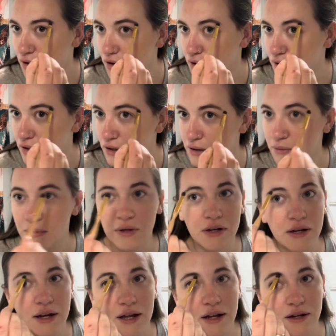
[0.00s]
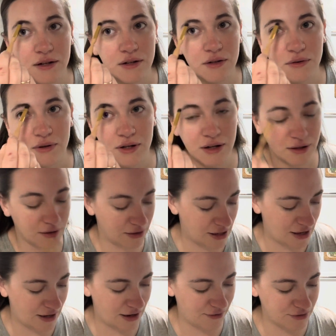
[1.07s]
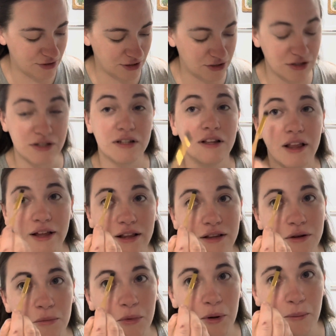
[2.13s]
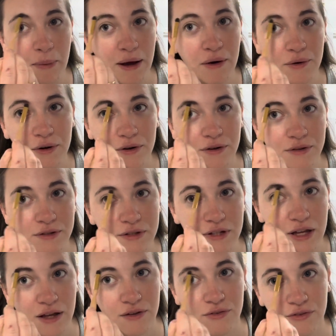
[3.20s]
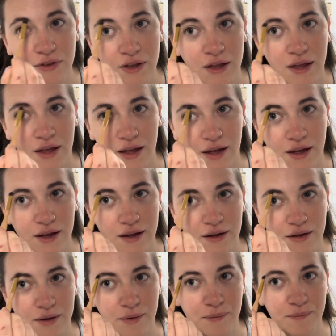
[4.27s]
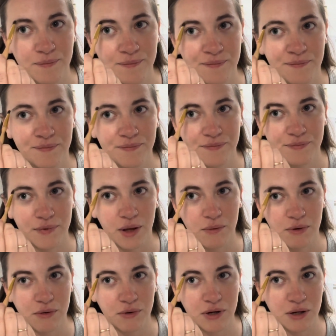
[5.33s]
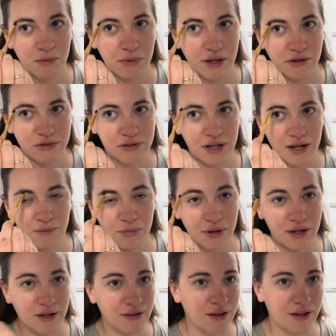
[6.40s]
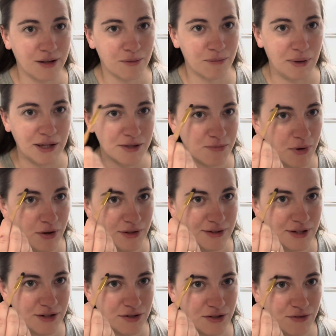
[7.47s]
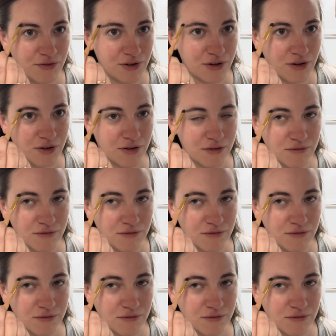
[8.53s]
I'm not doing a lot. Obviously, I just did like a little bit of powder and stuff. Um, I mean, we're gonna be outside playing like baseball essentially for